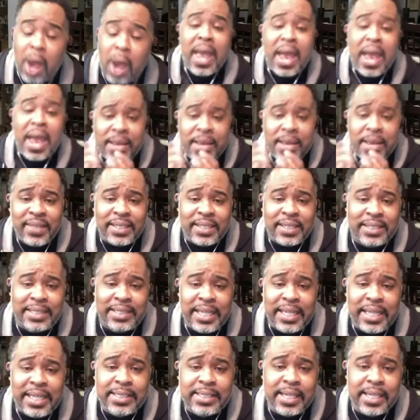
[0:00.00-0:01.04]
And in this
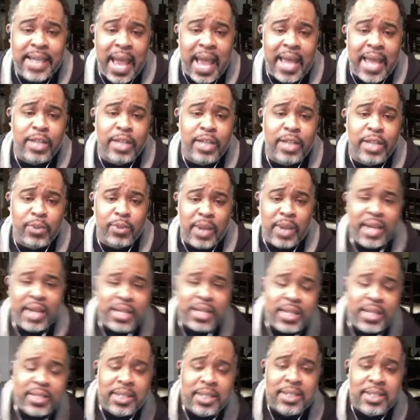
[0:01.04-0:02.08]
season, here's what I
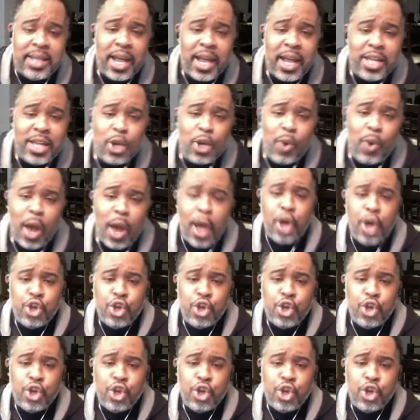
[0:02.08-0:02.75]
need to tell you: